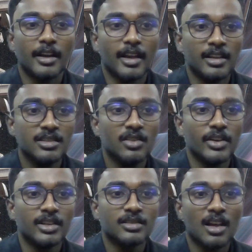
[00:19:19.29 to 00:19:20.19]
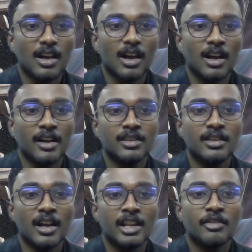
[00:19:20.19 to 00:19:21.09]
energy grids are
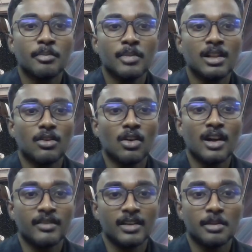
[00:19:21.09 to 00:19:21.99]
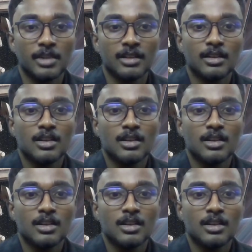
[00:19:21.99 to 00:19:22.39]
either unavailable or unreliable.